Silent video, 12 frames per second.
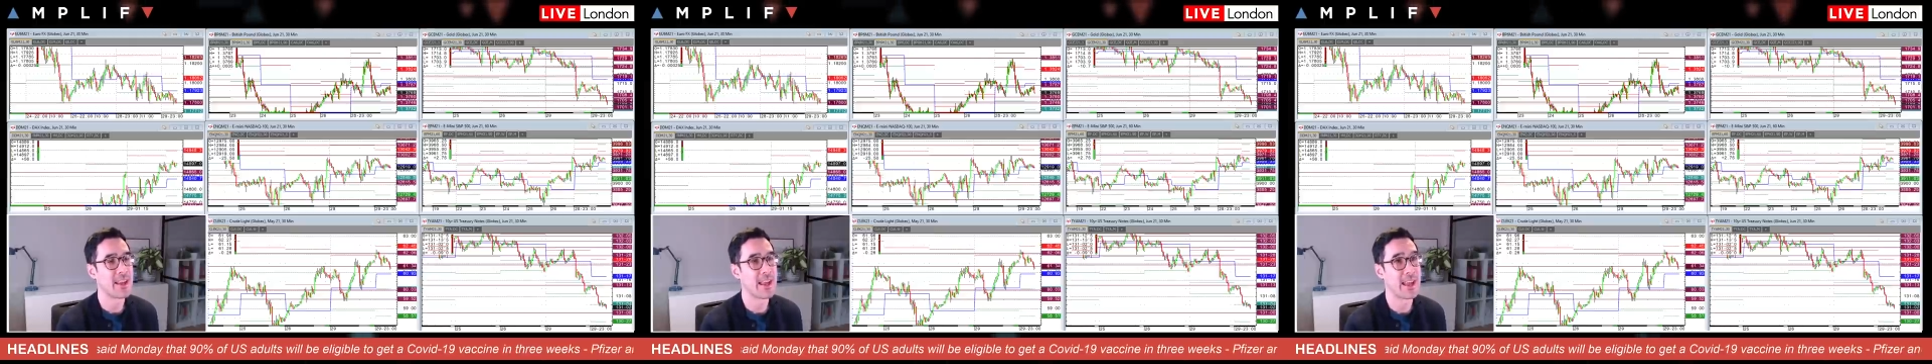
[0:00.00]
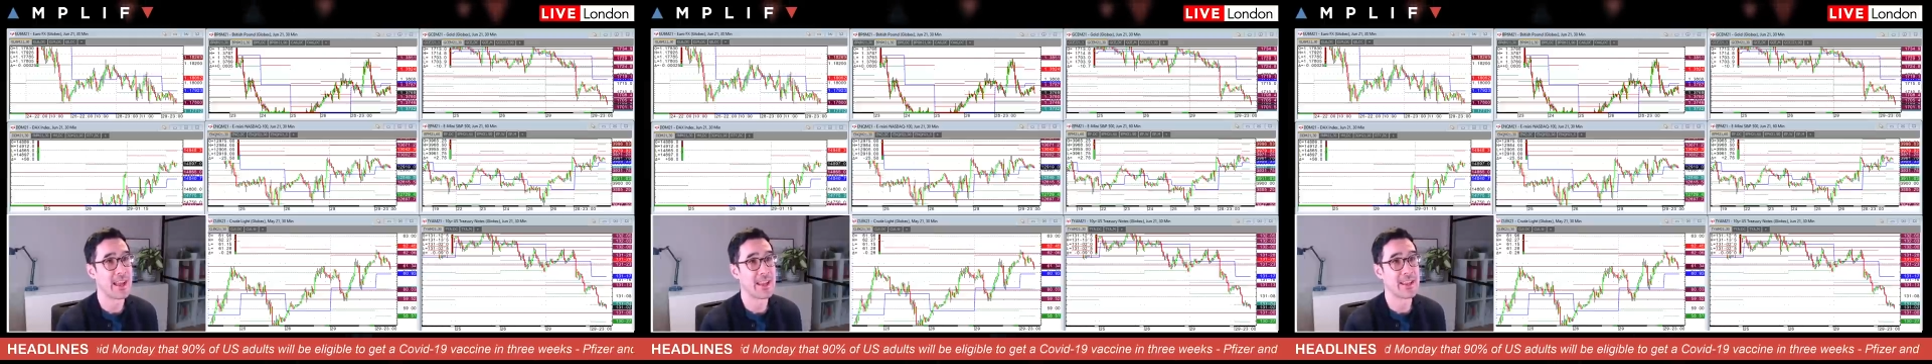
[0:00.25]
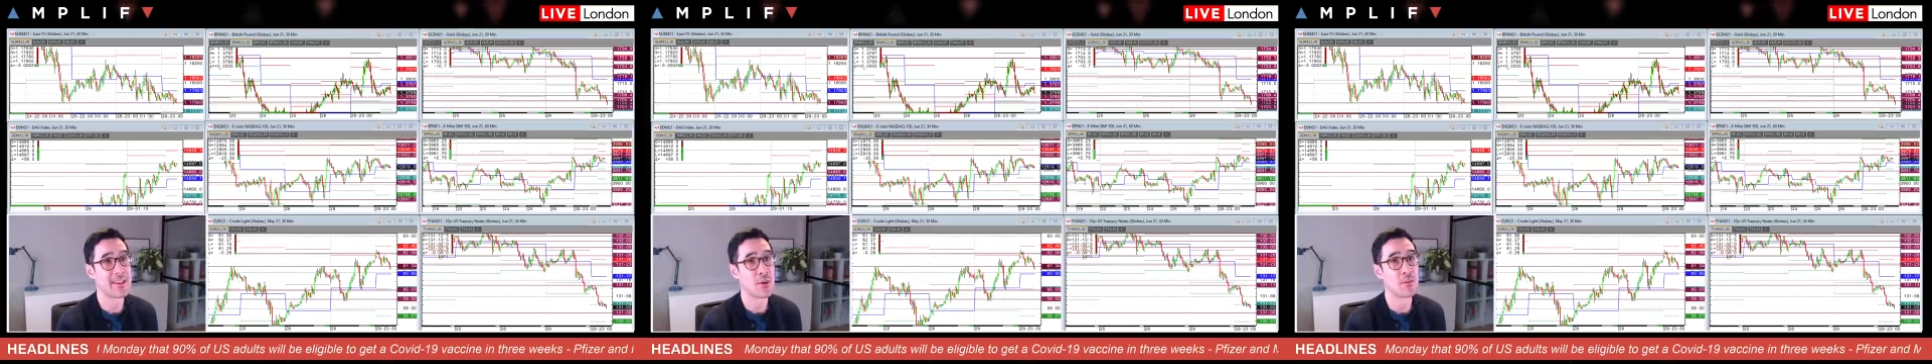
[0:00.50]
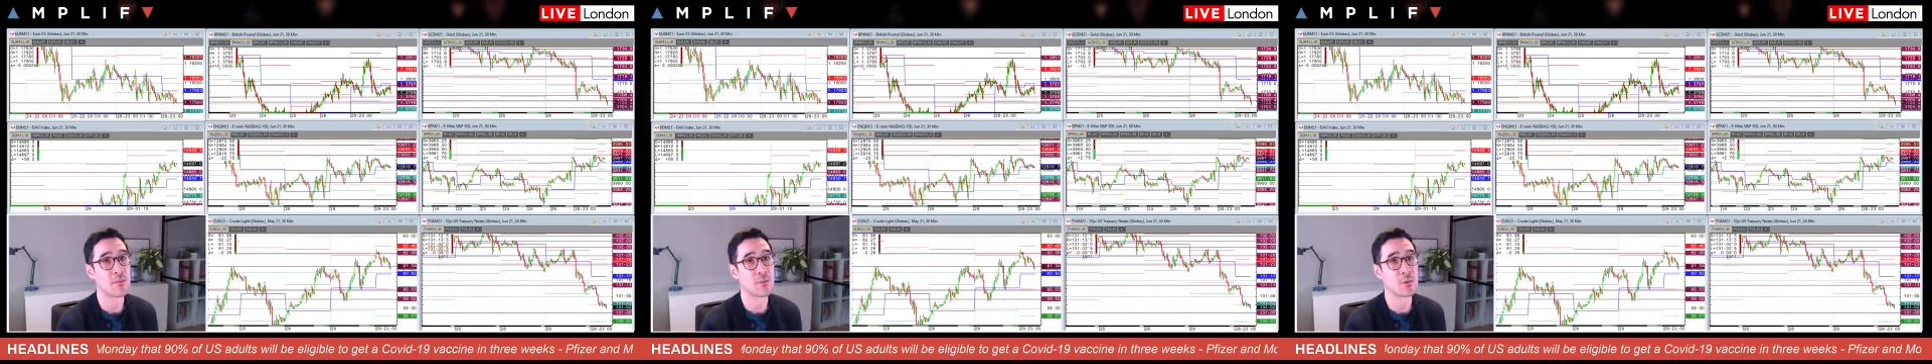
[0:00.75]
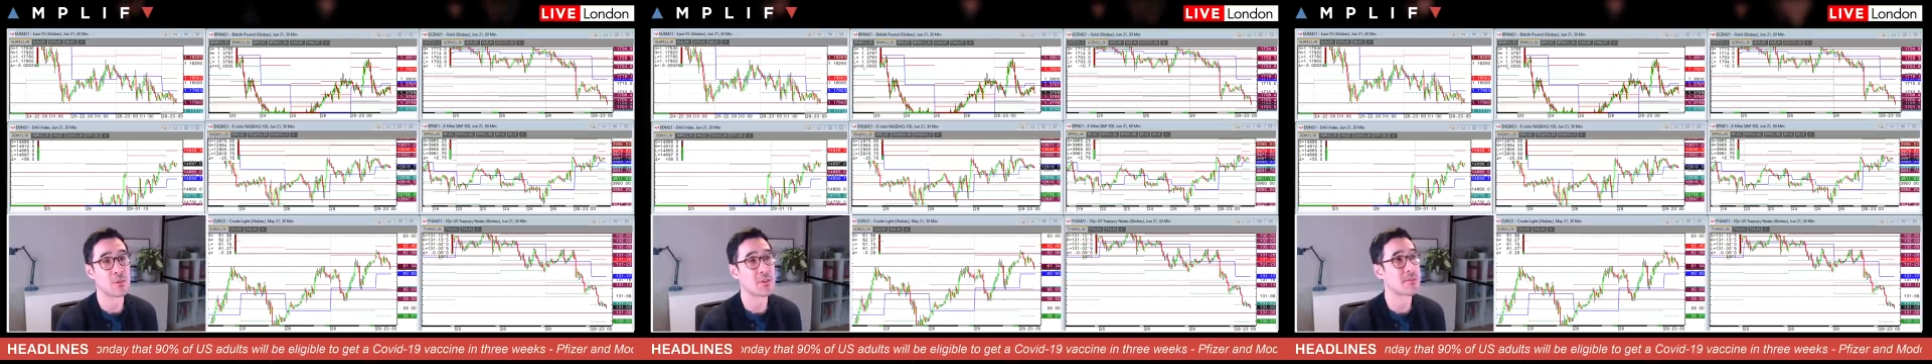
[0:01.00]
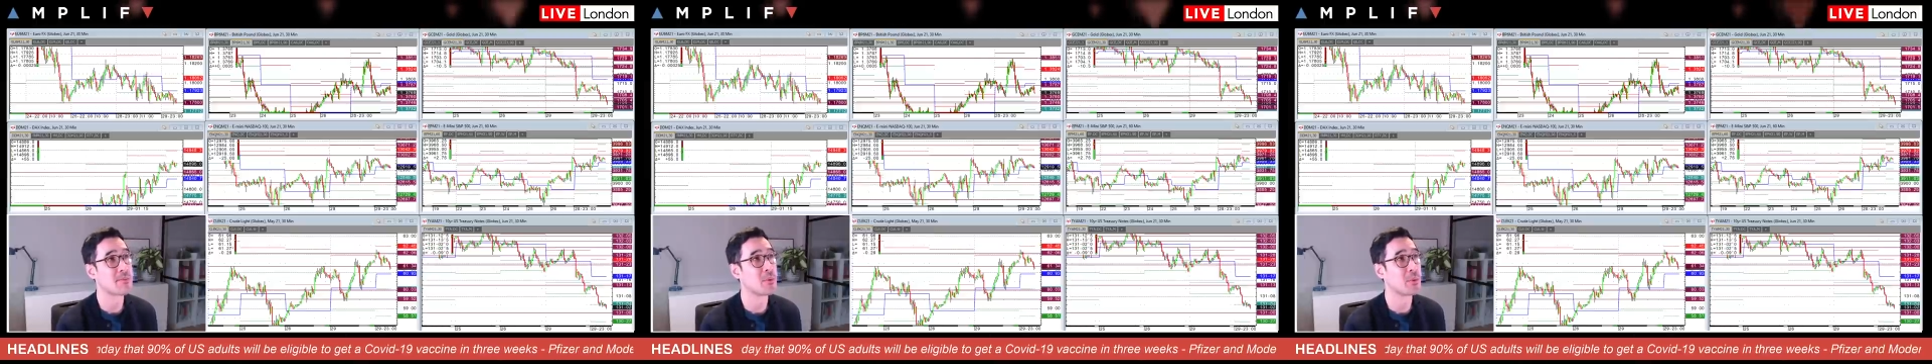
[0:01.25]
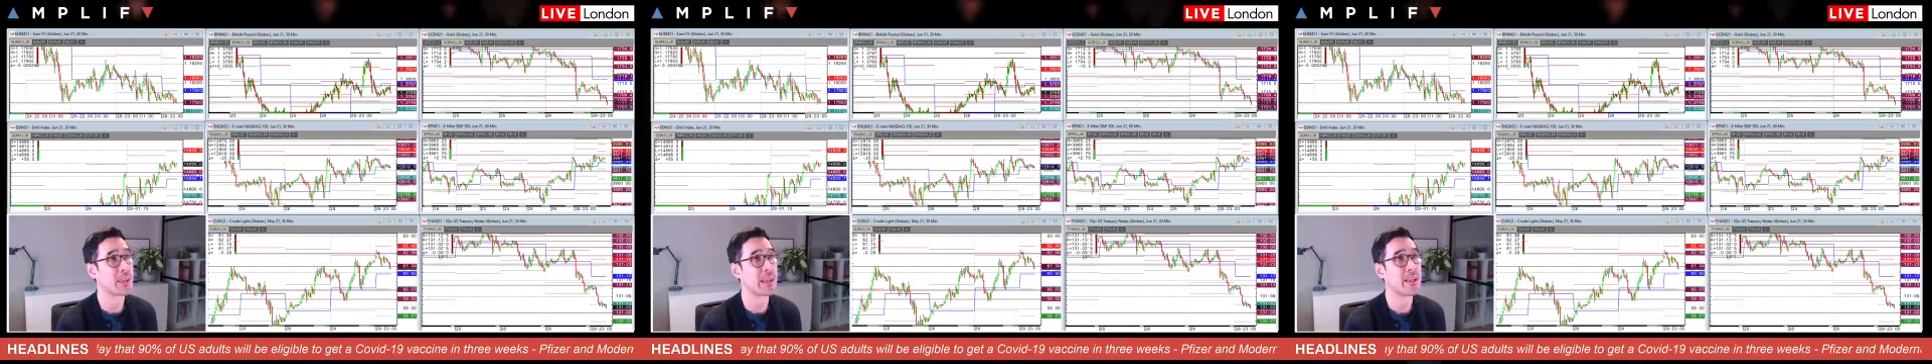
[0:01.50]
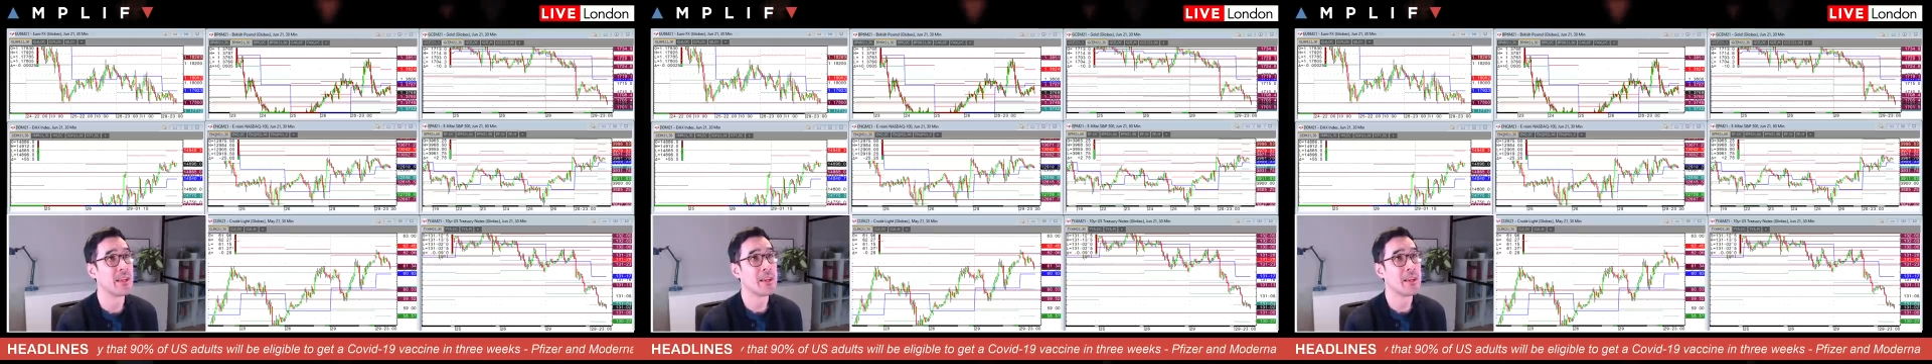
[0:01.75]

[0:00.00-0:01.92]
And overall this morning,